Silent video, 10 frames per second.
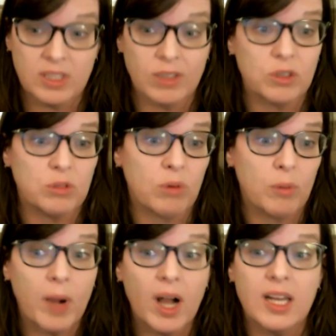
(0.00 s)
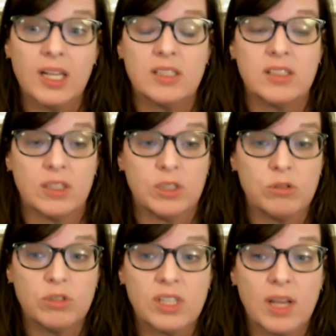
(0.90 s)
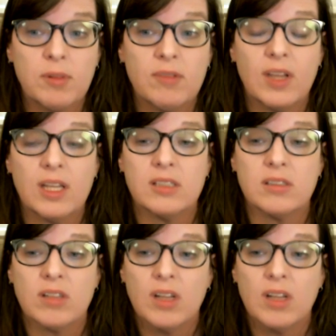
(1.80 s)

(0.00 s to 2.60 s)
They'll do robotics, they do STEM events.